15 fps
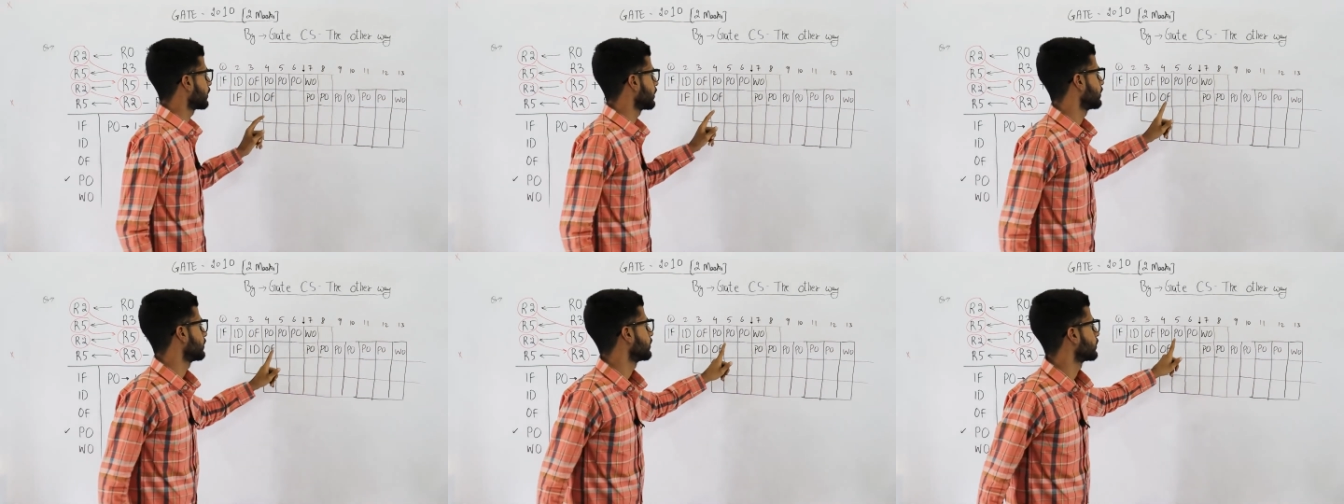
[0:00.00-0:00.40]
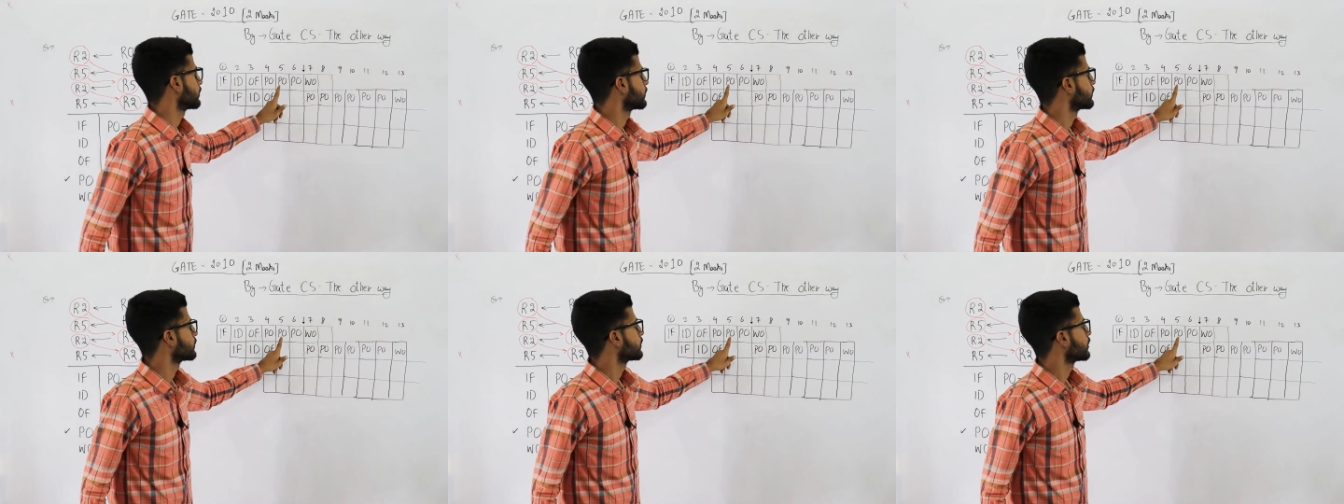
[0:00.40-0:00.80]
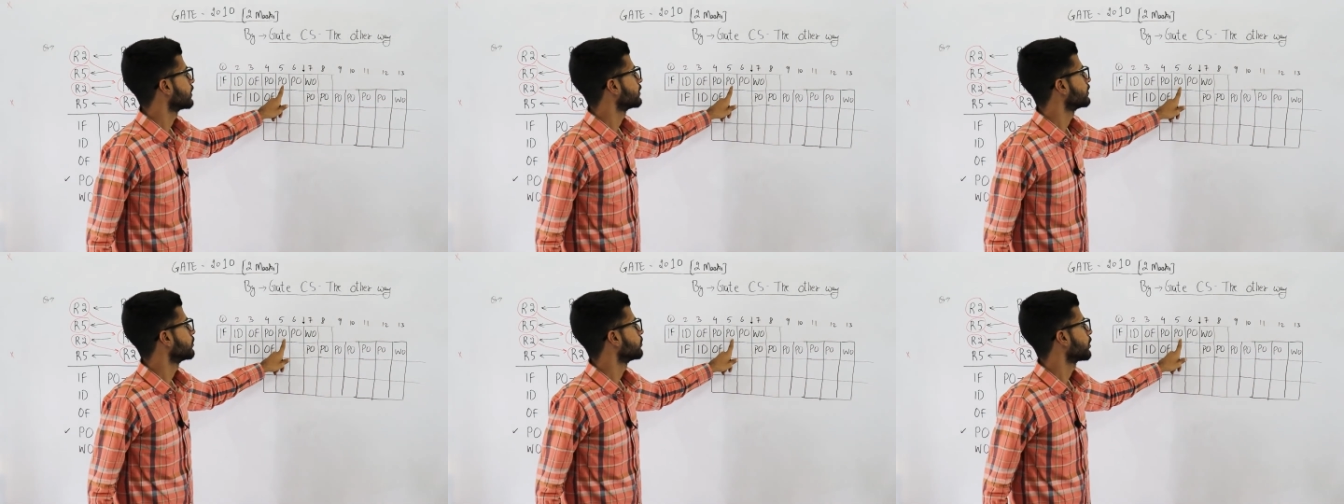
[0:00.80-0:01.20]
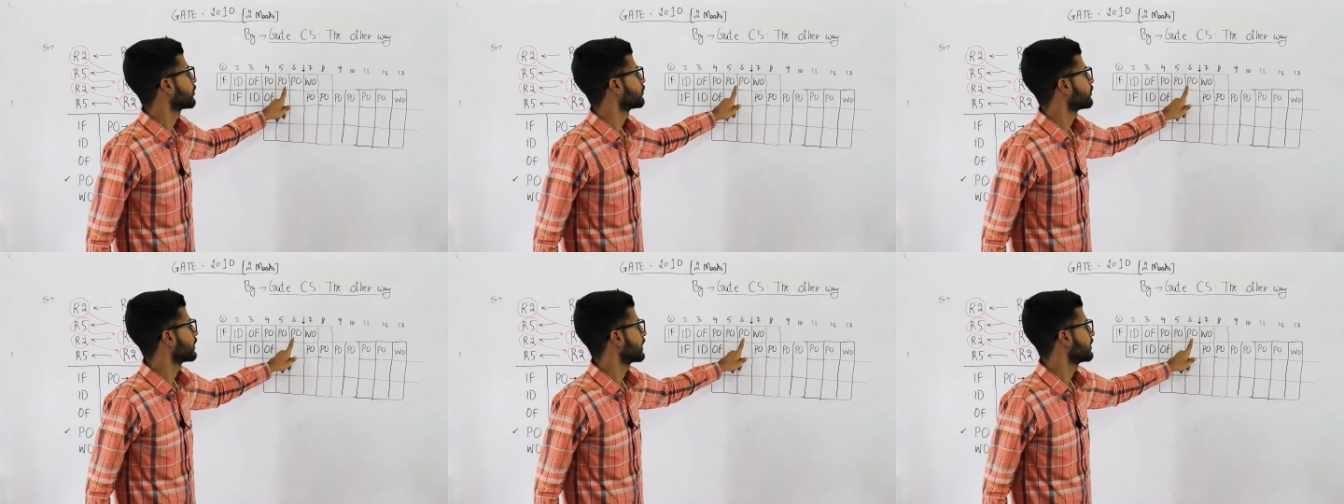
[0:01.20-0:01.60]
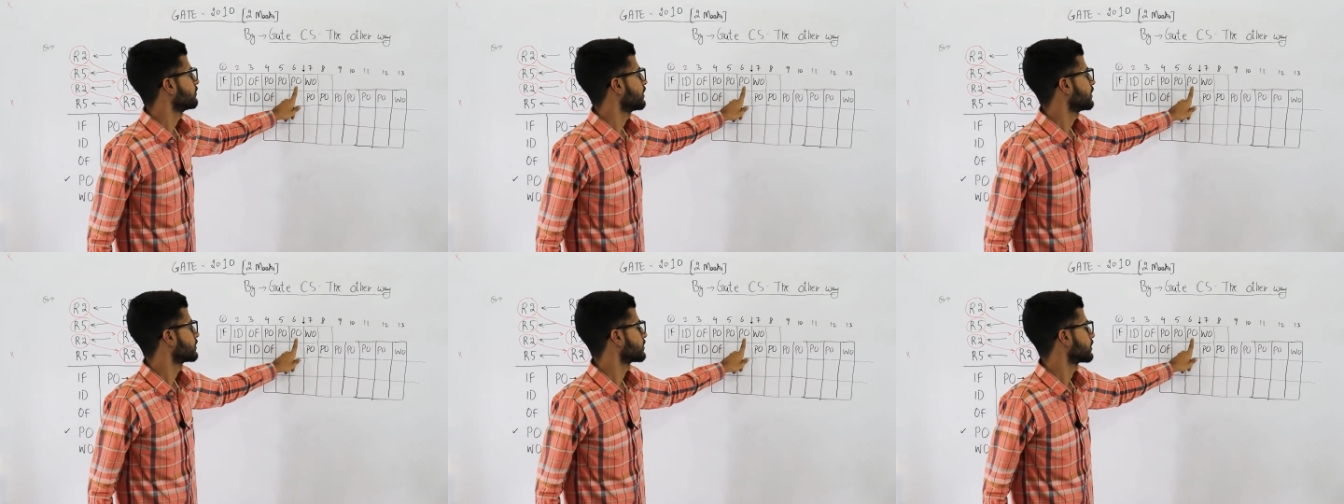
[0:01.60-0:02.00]
In stage number 5
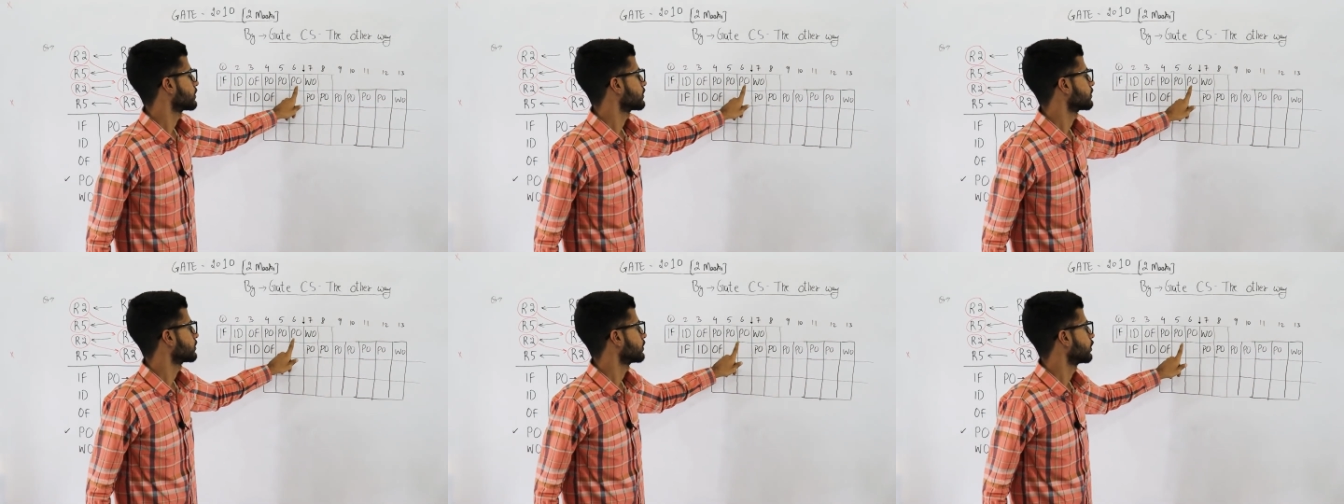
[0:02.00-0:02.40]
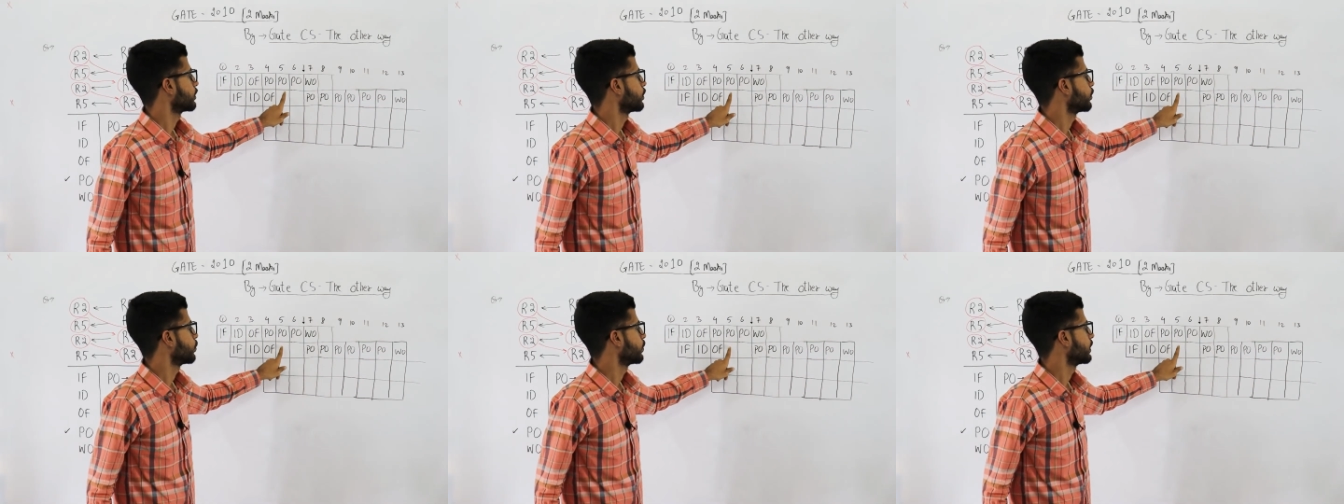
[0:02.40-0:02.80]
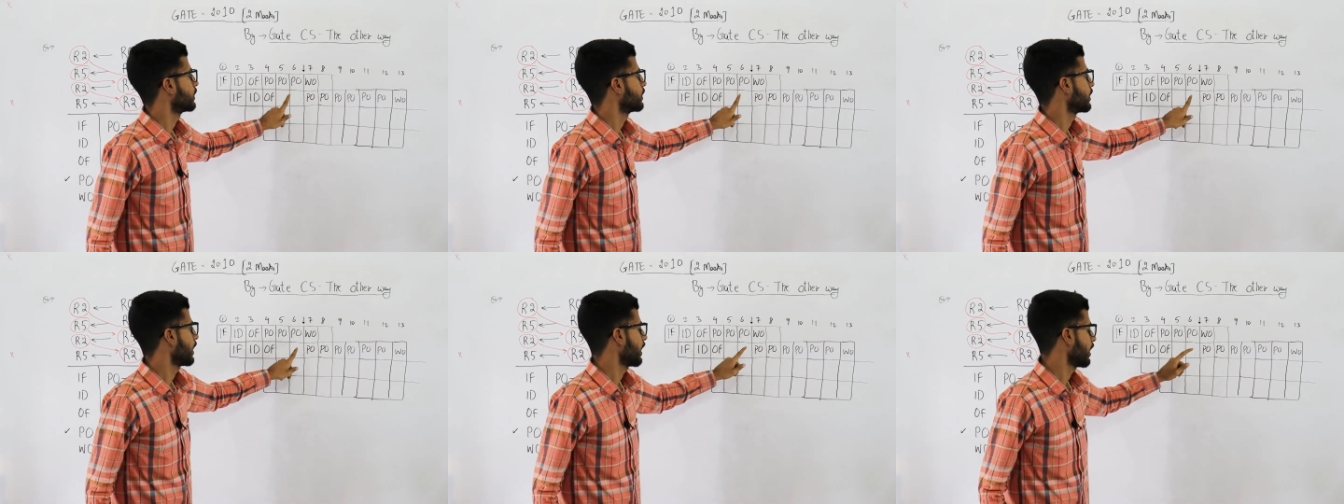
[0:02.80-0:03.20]
and 6, we'll